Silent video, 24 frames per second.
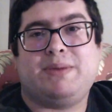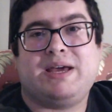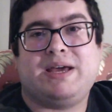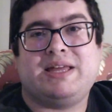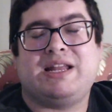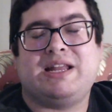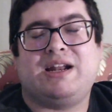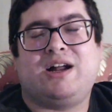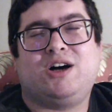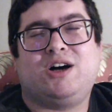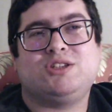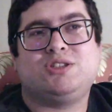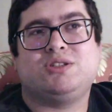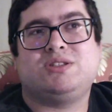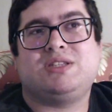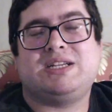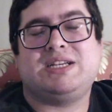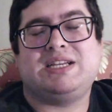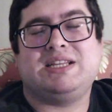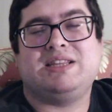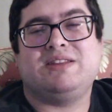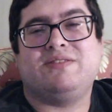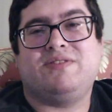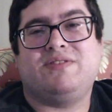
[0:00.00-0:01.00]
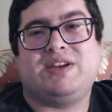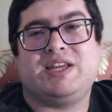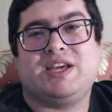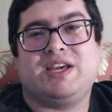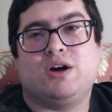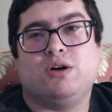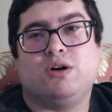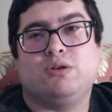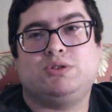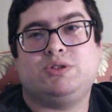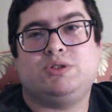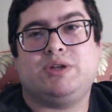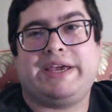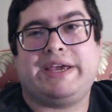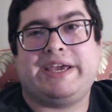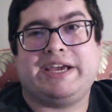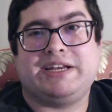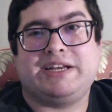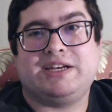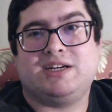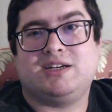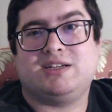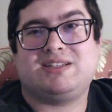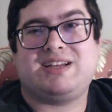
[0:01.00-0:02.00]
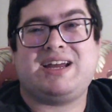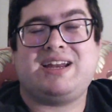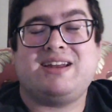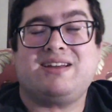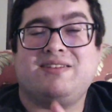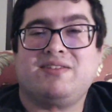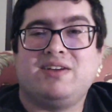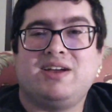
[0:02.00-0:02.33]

and then also sending the video to Anna. Kind of,